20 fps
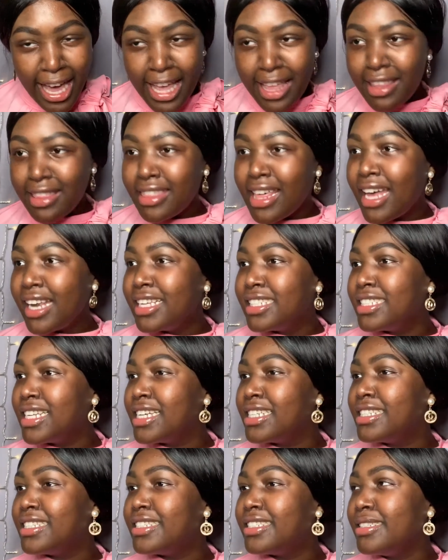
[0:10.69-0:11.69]
And that is
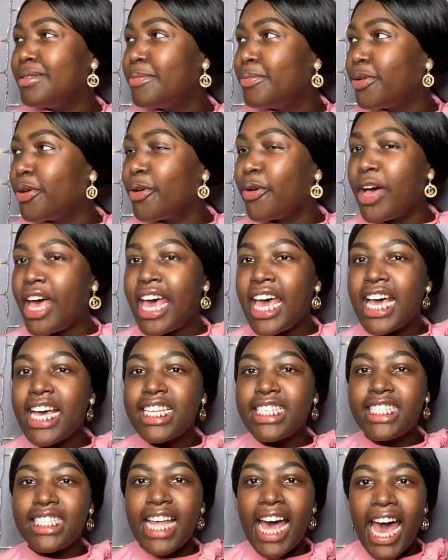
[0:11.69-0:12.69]
as simple
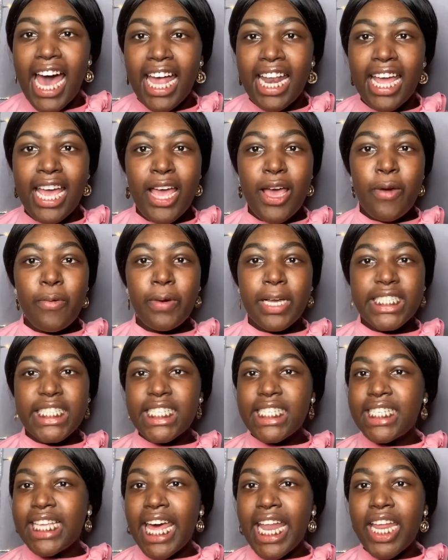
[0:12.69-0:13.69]
as that. We're
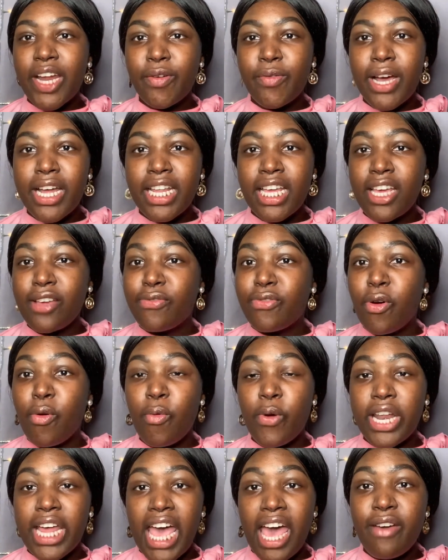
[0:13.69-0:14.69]
just getting ready for
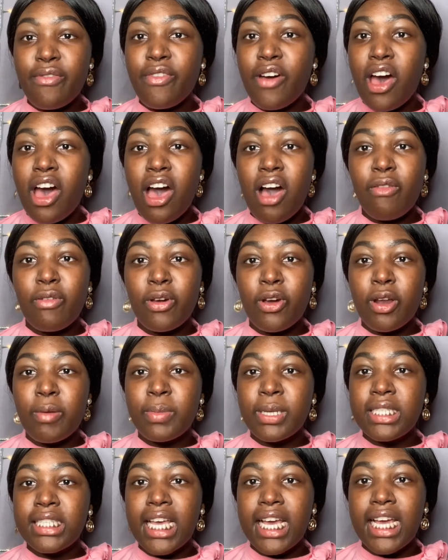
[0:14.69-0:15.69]
whatever. We're gonna
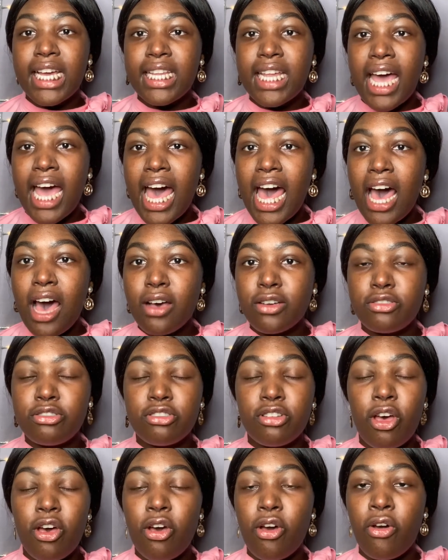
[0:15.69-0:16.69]
be staying in the house,
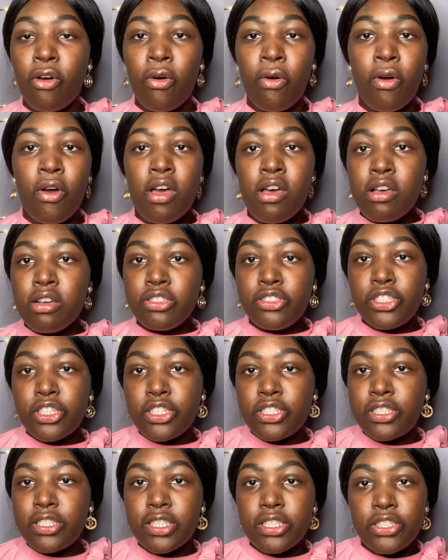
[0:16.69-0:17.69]
so
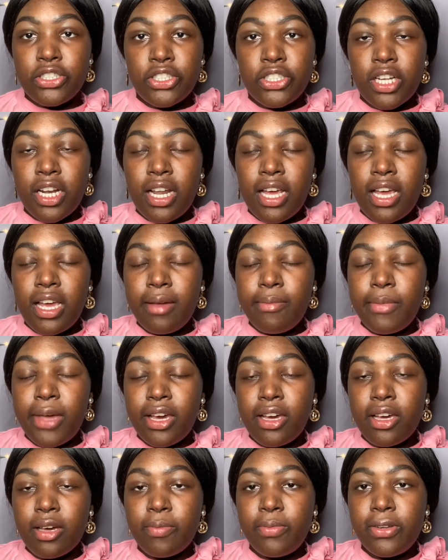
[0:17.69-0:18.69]
just chilling,
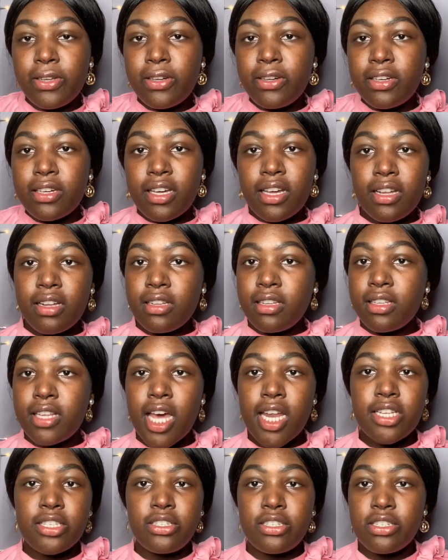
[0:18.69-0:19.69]
makeup look, and
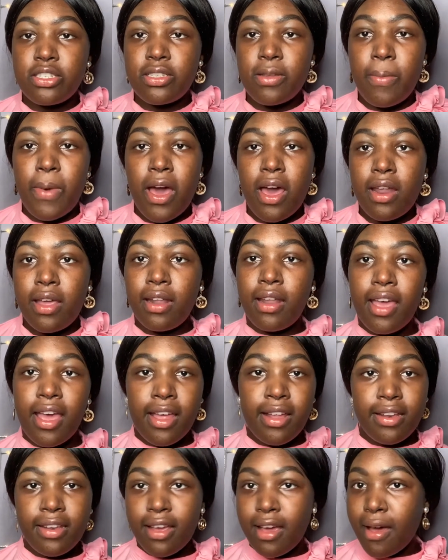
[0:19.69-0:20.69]
that is just about it.
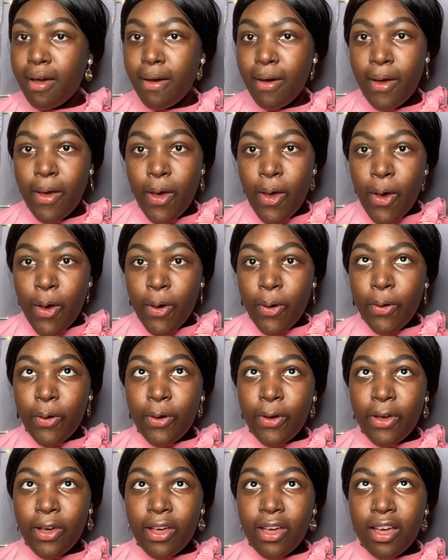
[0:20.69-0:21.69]
And
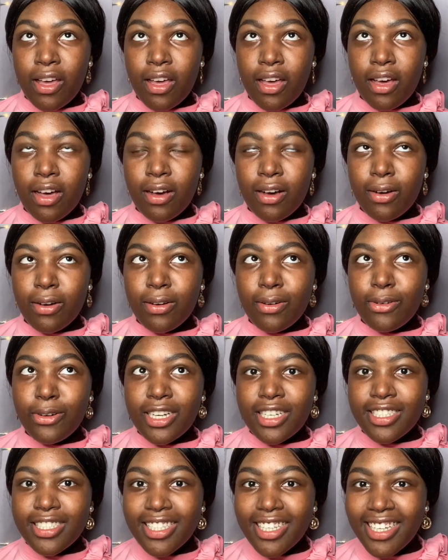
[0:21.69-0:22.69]
what
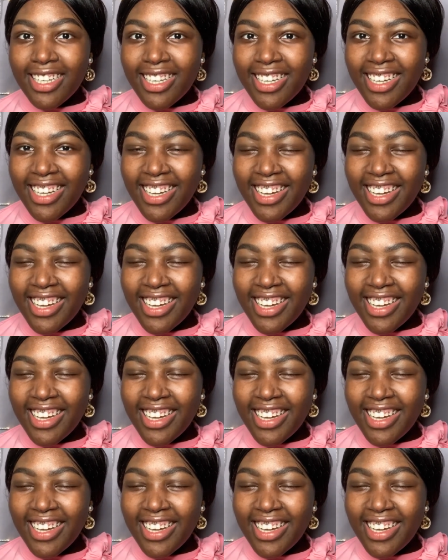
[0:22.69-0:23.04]
is that?